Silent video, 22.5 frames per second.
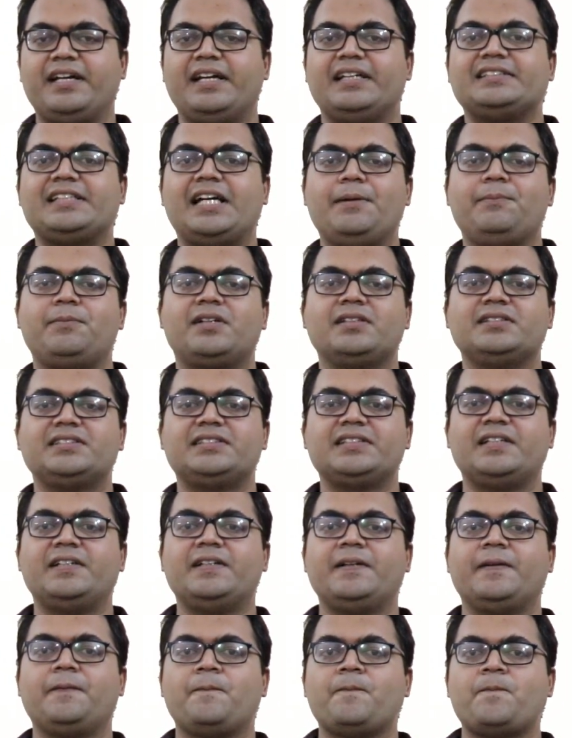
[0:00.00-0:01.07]
as I'm
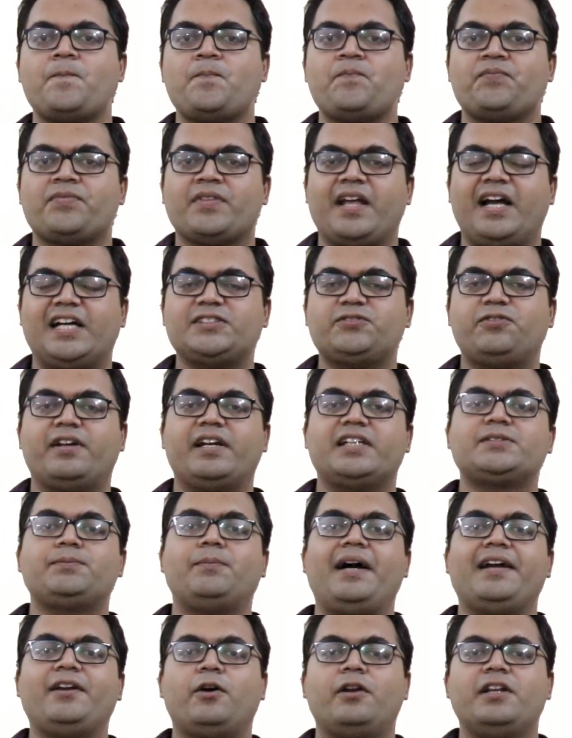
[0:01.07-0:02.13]
concerned, as far as
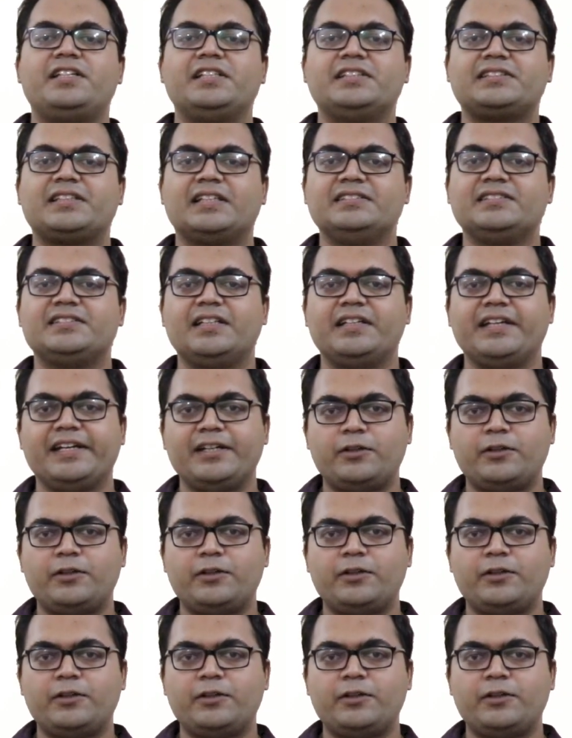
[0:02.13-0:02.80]
my knowledge is concerned.